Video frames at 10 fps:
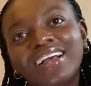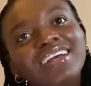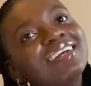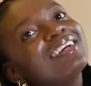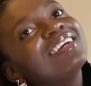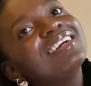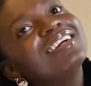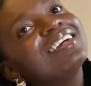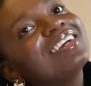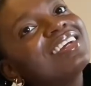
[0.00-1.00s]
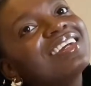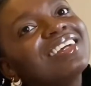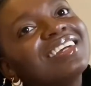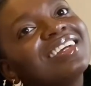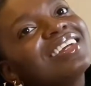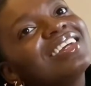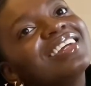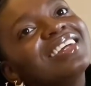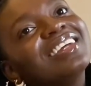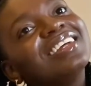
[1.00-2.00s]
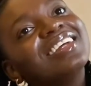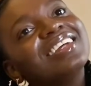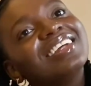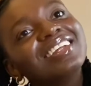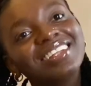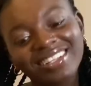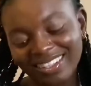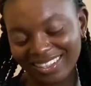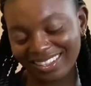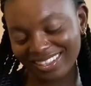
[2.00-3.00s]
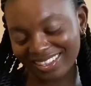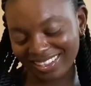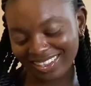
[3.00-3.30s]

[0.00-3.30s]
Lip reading: No, I think your first try was good. It was natural.